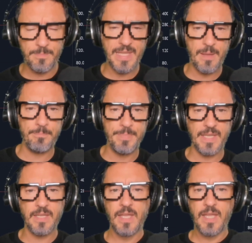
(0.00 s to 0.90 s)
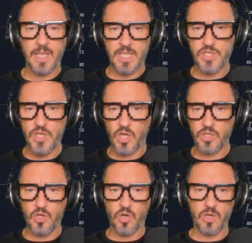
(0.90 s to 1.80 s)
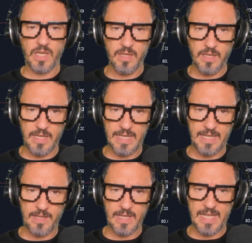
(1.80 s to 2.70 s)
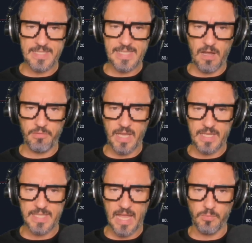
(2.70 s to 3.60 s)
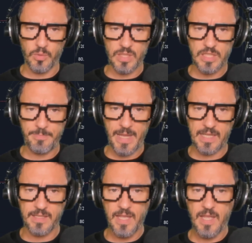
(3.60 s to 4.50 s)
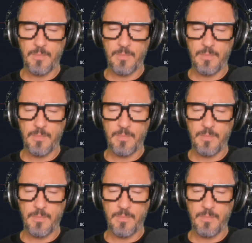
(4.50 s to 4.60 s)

BNB is not going as south as I would expect,